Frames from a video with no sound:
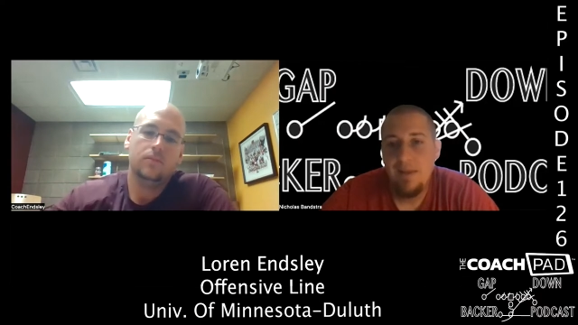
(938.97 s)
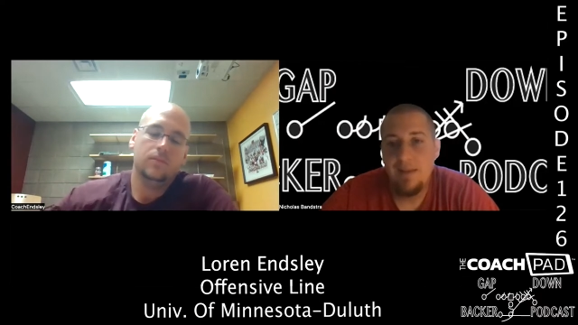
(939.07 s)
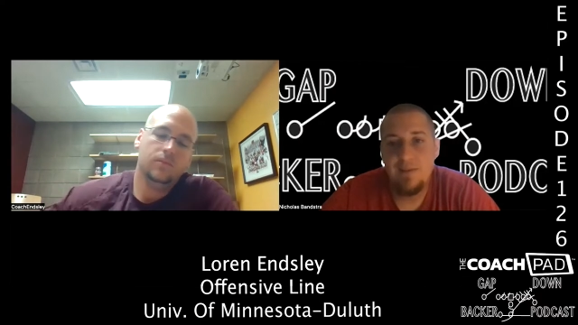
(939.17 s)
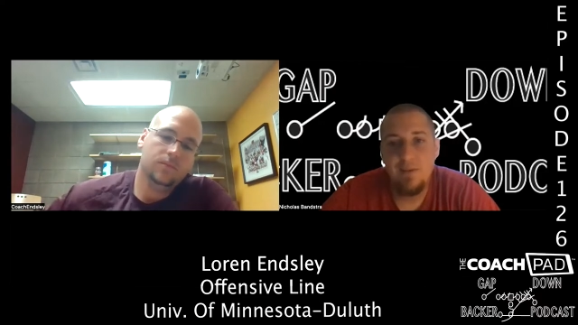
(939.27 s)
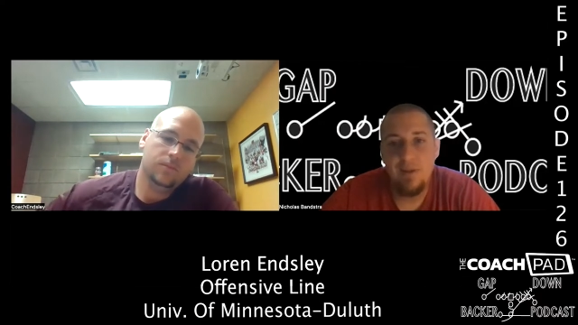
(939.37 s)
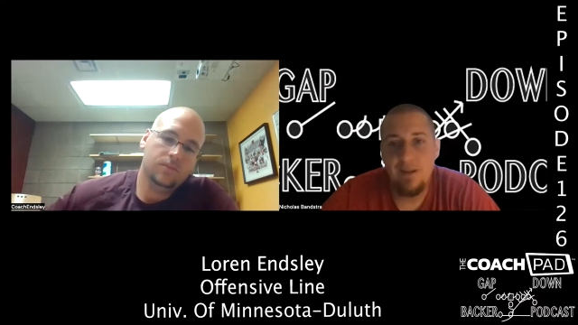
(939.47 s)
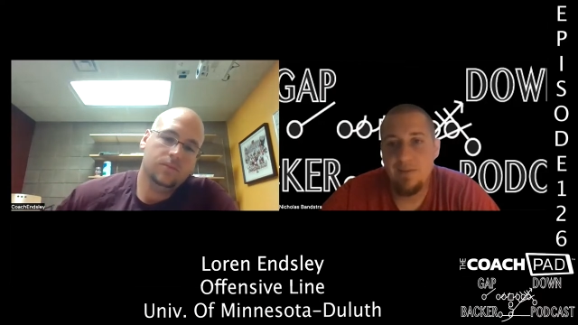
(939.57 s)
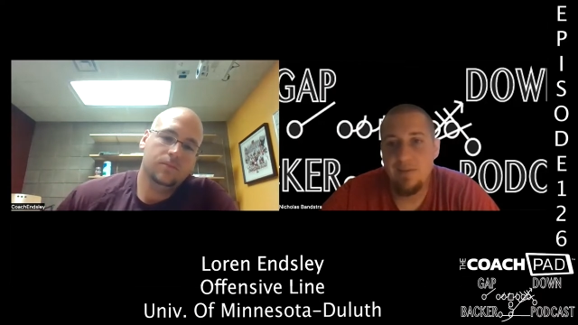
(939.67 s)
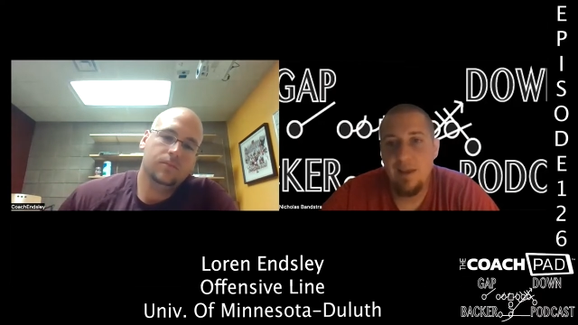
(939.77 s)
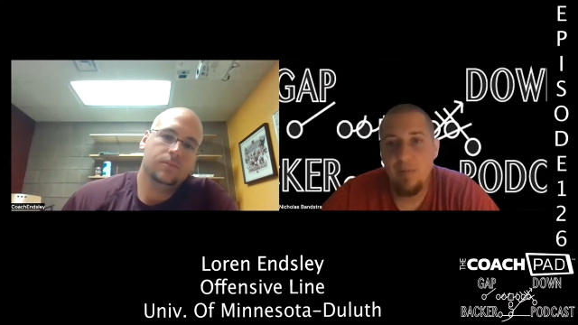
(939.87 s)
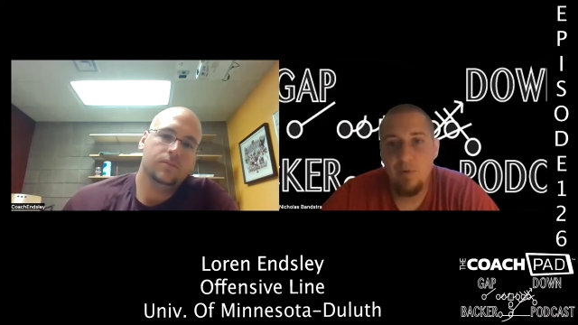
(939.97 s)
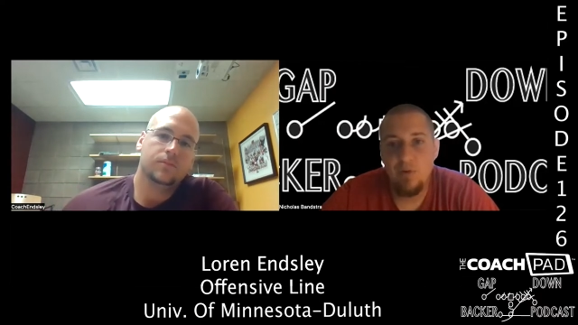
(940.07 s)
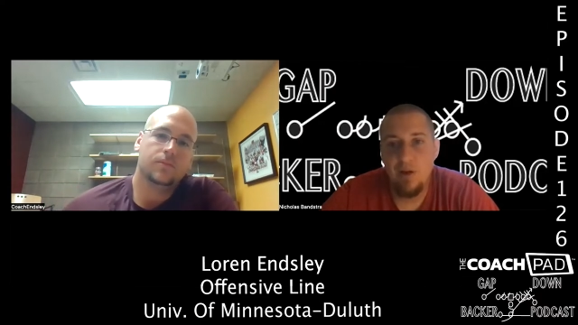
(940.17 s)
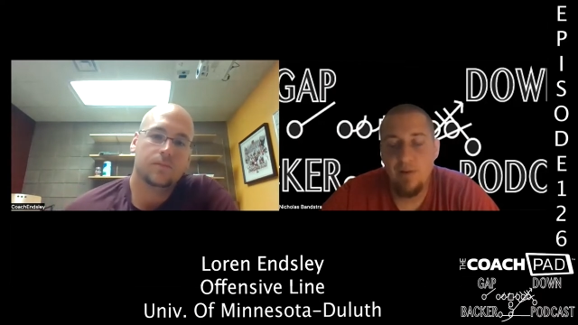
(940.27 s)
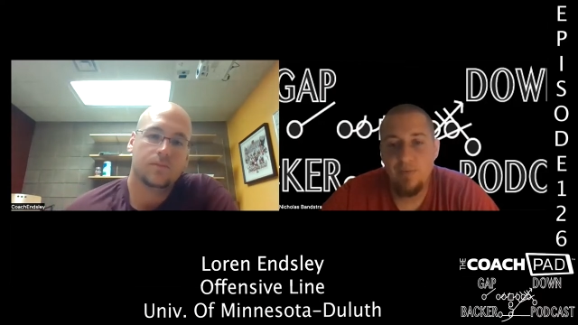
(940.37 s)
Speaker 1: it's still not the same when
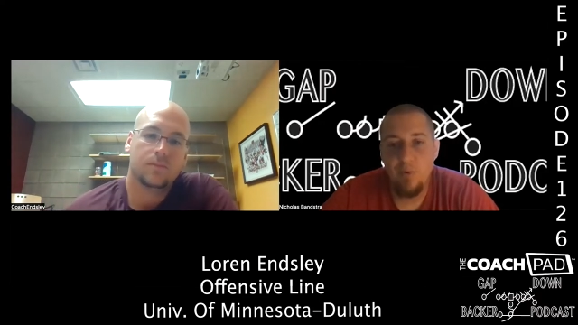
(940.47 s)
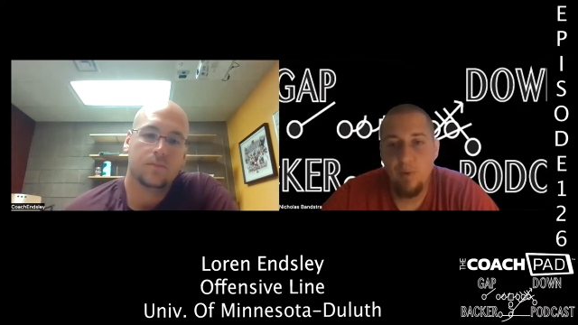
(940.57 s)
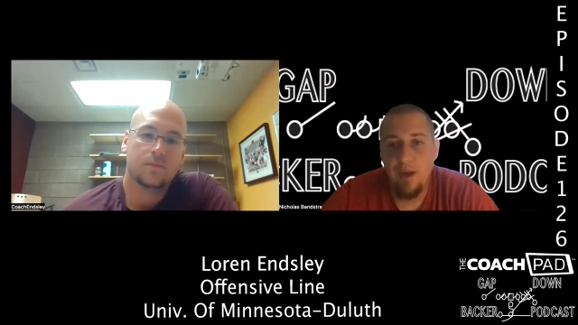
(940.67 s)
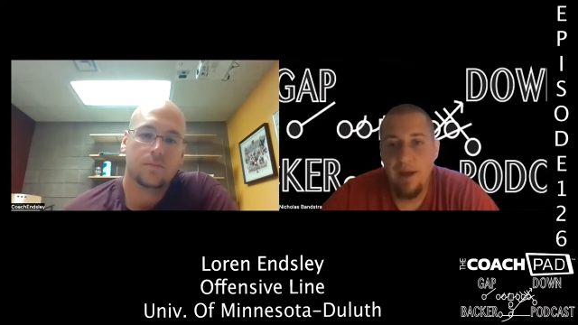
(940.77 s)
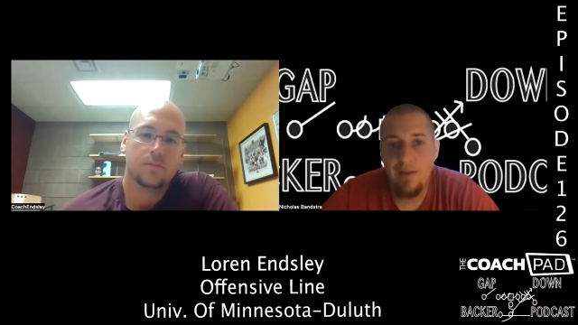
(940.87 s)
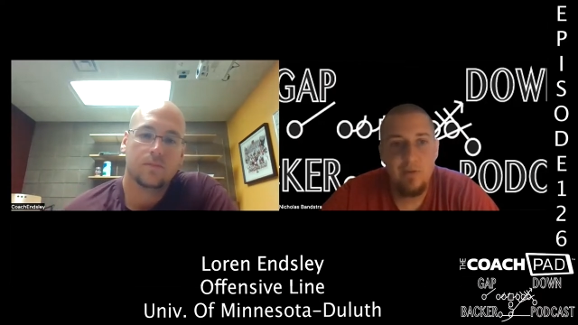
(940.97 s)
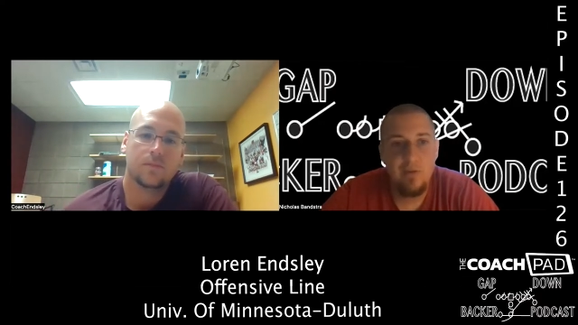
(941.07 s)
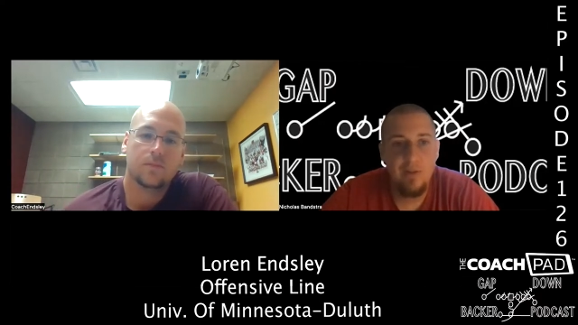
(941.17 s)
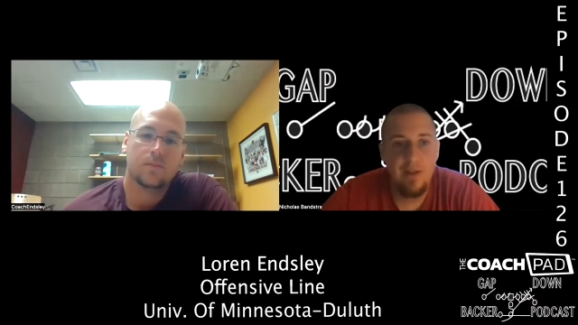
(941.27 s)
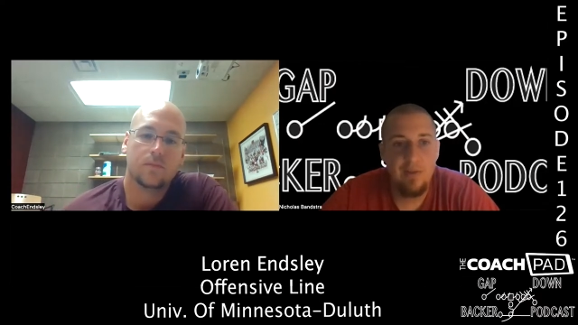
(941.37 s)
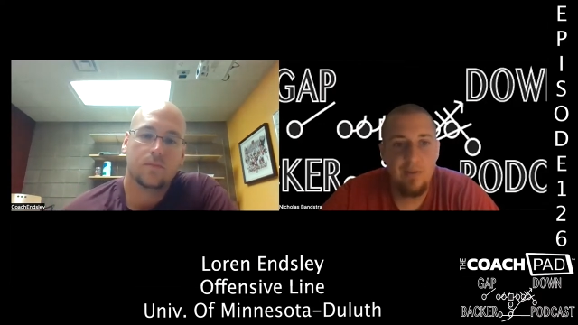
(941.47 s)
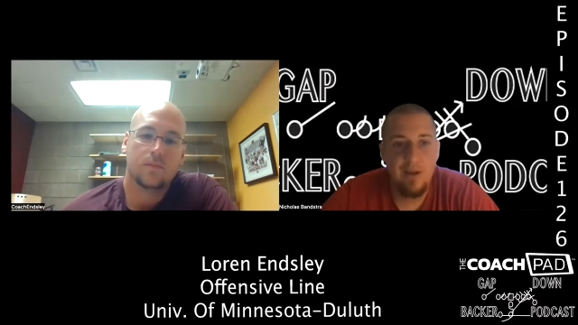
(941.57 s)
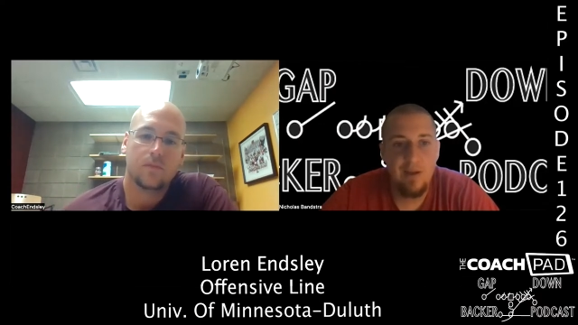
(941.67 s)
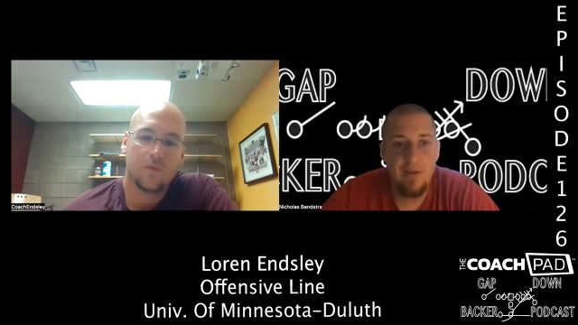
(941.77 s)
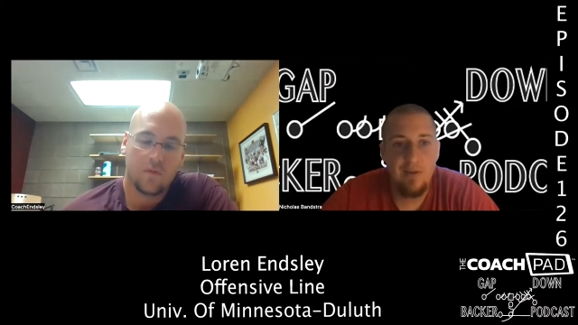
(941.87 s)
you're not in full pads. You know that as
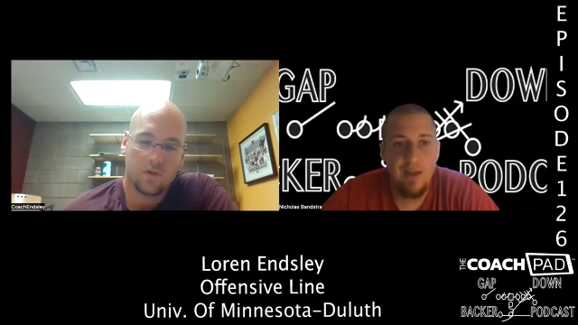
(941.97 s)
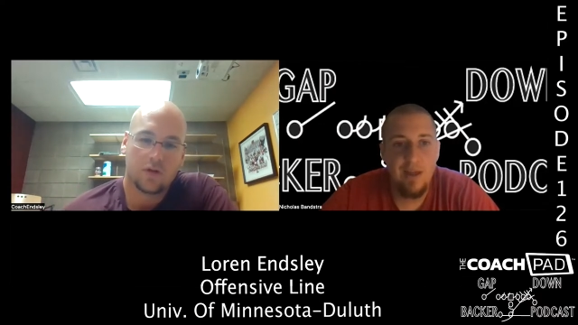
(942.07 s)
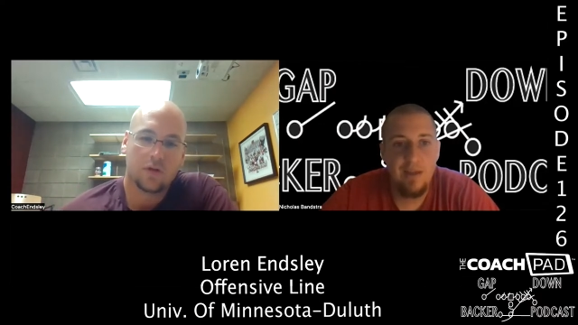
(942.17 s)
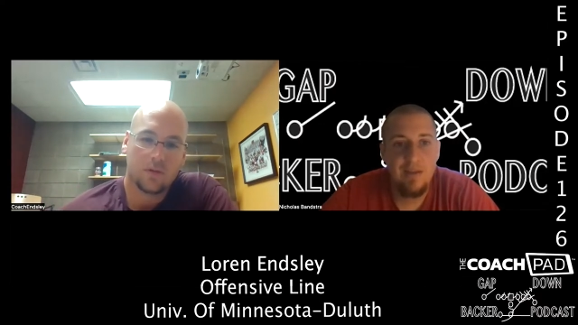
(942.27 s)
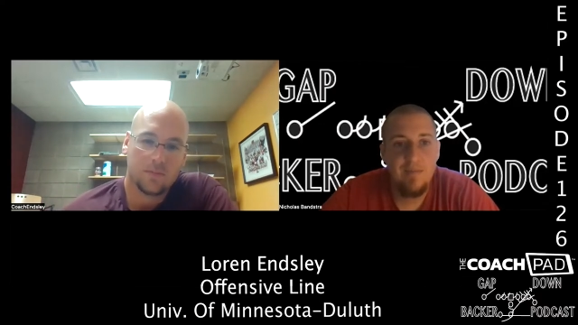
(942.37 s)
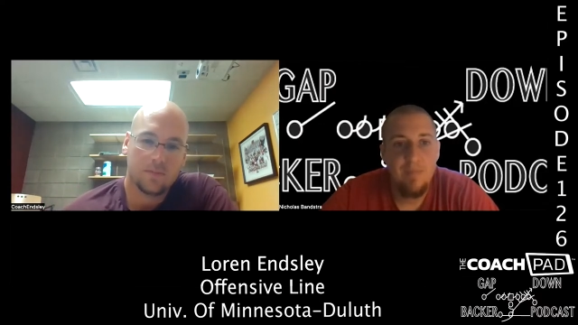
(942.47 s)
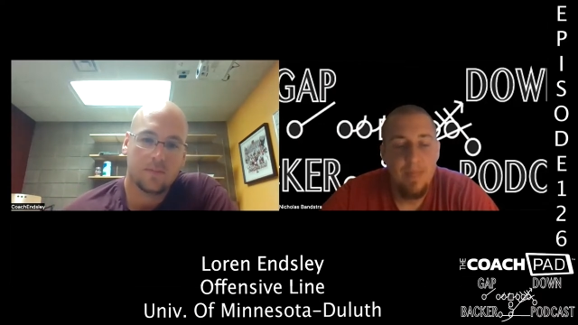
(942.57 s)
was I do. Like, sure.